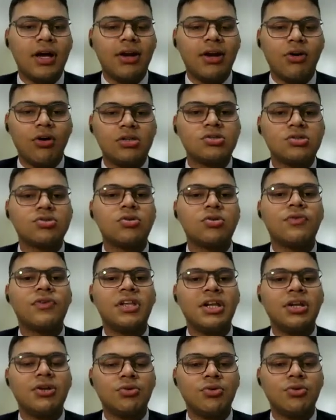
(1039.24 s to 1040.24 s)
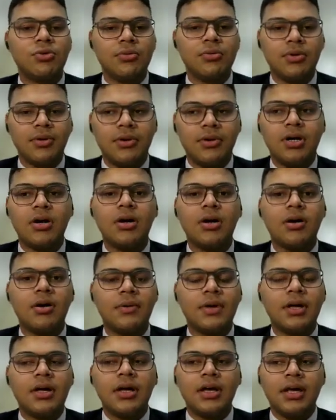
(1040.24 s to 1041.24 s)
and also we need
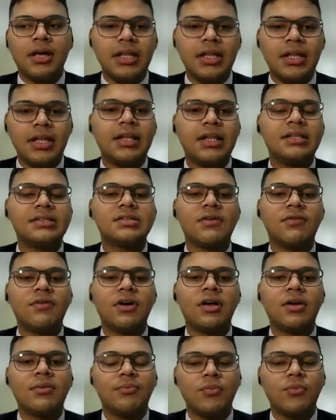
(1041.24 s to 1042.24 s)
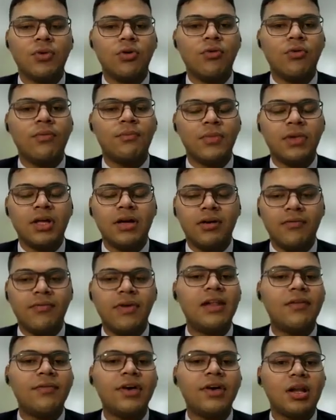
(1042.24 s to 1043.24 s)
to increase our
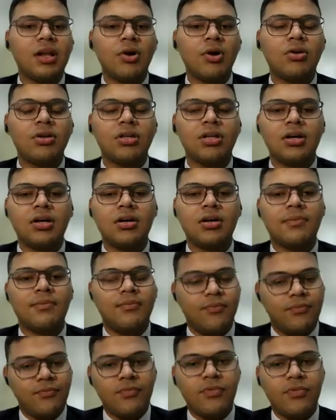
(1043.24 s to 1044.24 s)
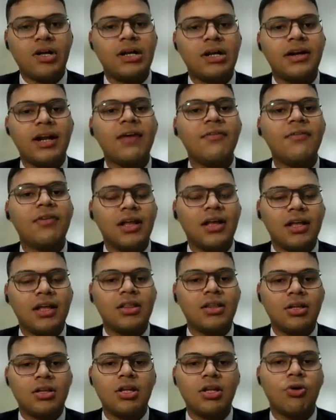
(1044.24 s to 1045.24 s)
welfare about the
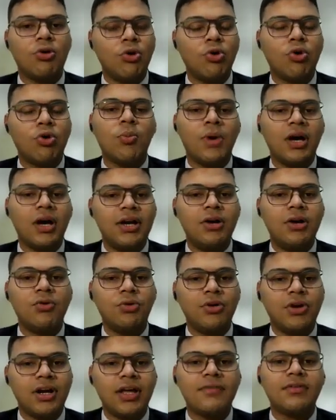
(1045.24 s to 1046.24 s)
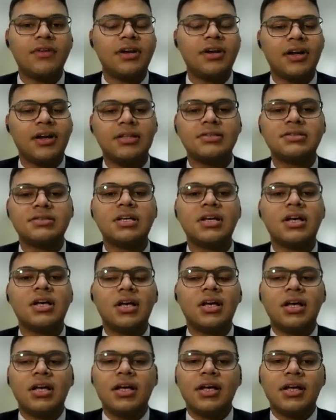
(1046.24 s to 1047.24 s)
driver health, the loco pilot who drive the train.
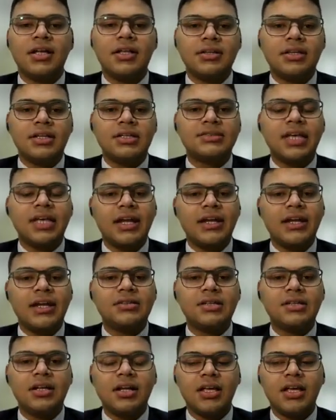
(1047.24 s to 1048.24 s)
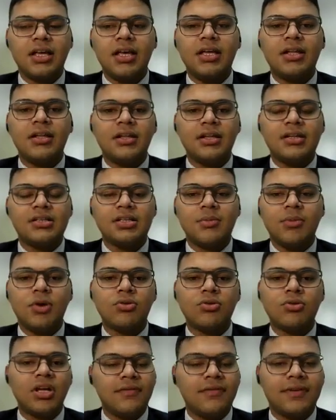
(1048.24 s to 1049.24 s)
The second, sir, again
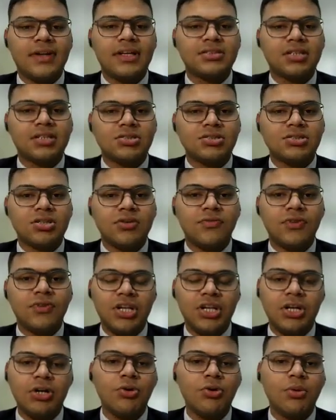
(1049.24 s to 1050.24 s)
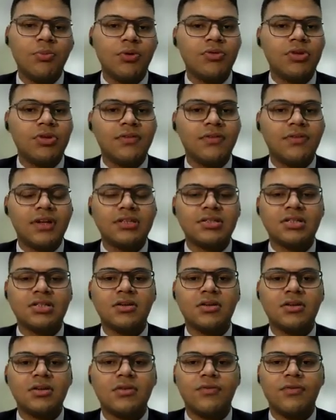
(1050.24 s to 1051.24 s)
is about the infrastructure. We need to improve the
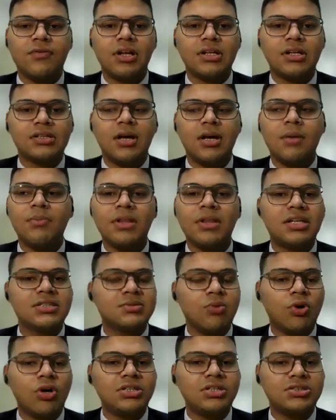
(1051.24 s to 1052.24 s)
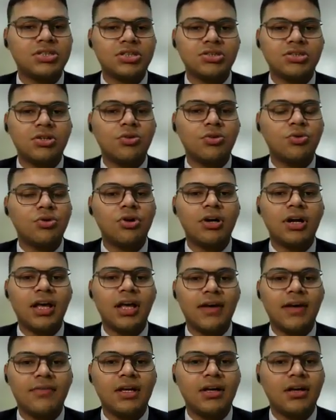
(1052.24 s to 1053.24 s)
infrastructure. For example, a small station do
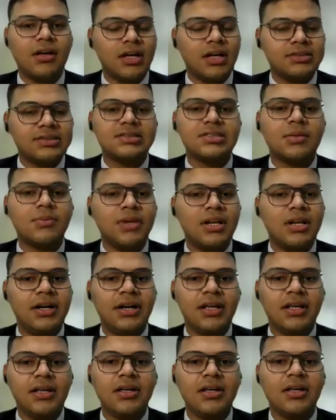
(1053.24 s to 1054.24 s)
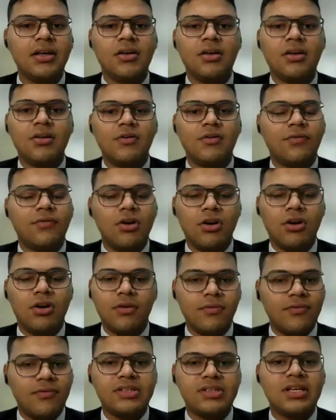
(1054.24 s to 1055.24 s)
not have the accessibility
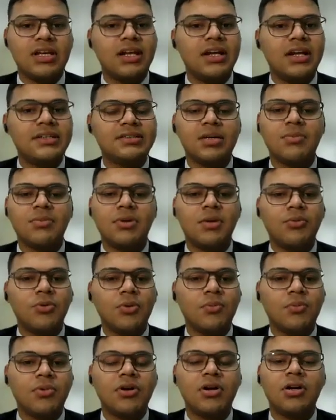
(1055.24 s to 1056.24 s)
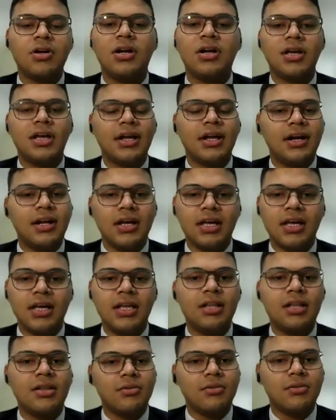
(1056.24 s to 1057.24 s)
for physically disabled people, and
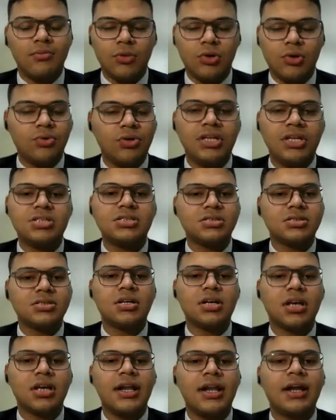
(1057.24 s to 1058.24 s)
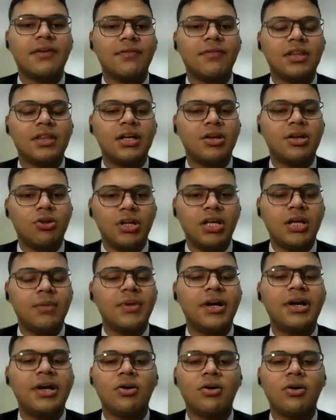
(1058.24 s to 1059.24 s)
again to reach connect with the
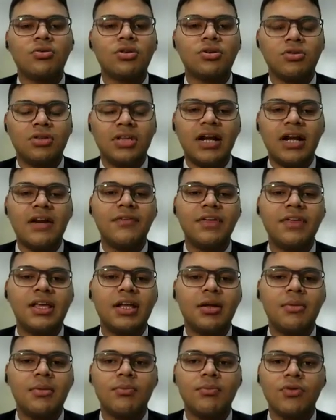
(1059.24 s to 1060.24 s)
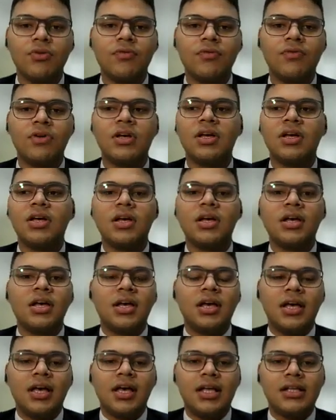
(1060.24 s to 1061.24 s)
nearby town. That we can improve.
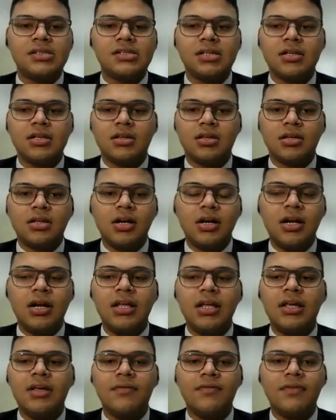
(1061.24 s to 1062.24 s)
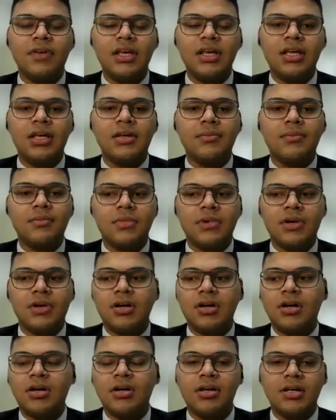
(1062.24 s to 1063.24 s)
And so, thirdly,
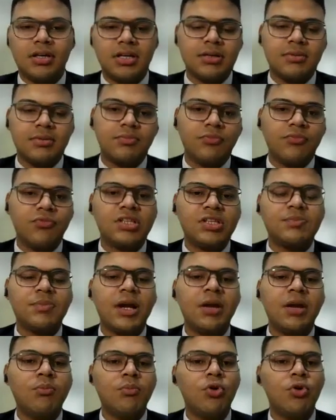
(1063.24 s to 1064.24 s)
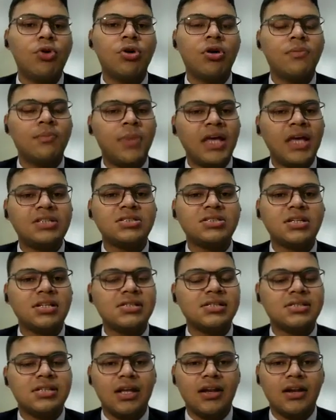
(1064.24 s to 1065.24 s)
we spend more on
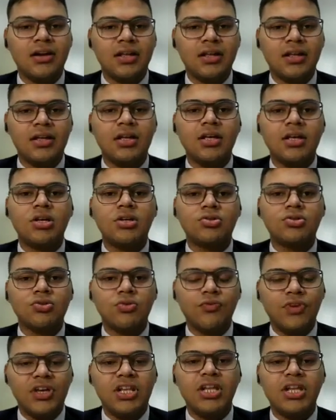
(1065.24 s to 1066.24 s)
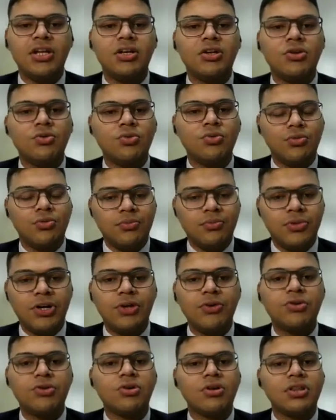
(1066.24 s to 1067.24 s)
pension and salary. So we need to
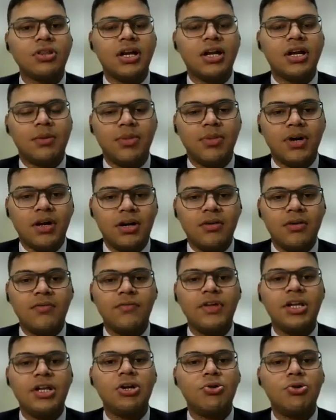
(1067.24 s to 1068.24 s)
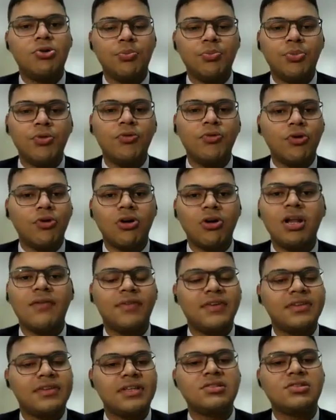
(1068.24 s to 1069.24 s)
reduce on that part. We need to improve
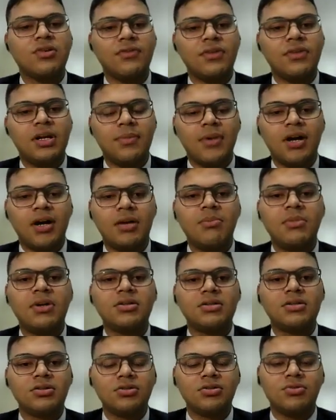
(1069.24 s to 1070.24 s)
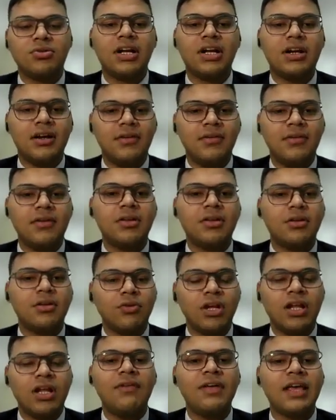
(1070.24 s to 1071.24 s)
all efficiency of the department so that
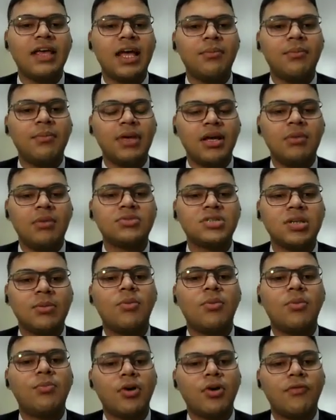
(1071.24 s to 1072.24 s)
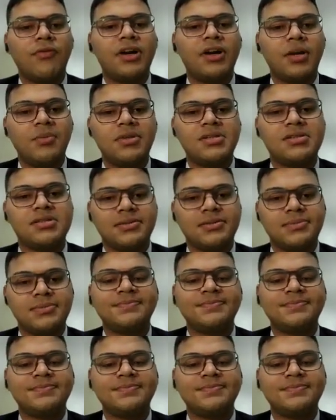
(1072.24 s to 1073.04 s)
the railway can become somehow profitable.